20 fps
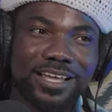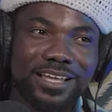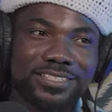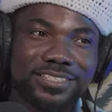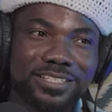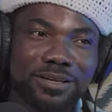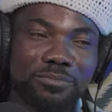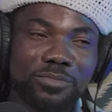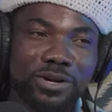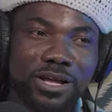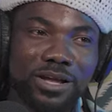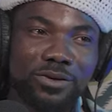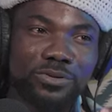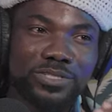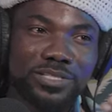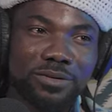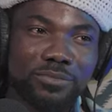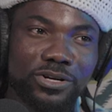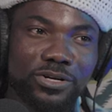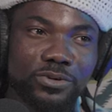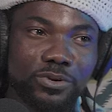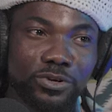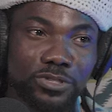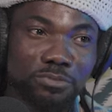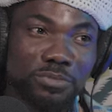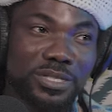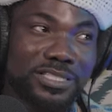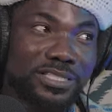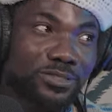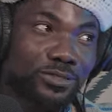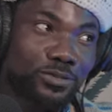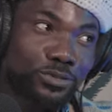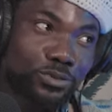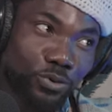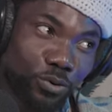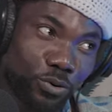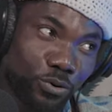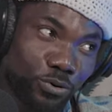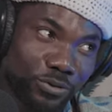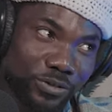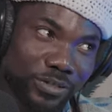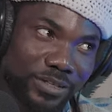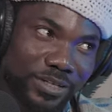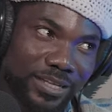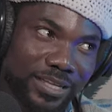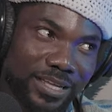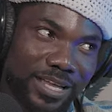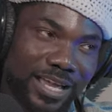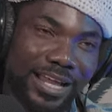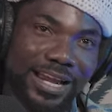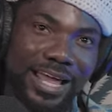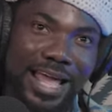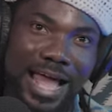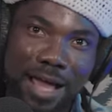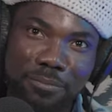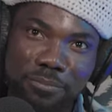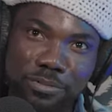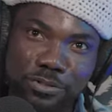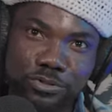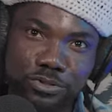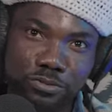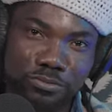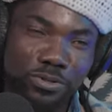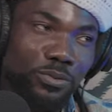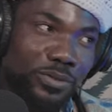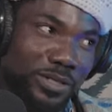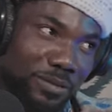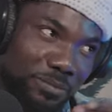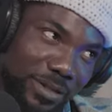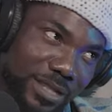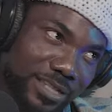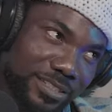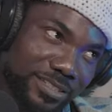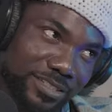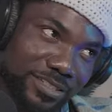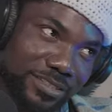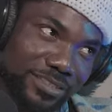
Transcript: somebody was meeting Stone, and I happened to be with a person.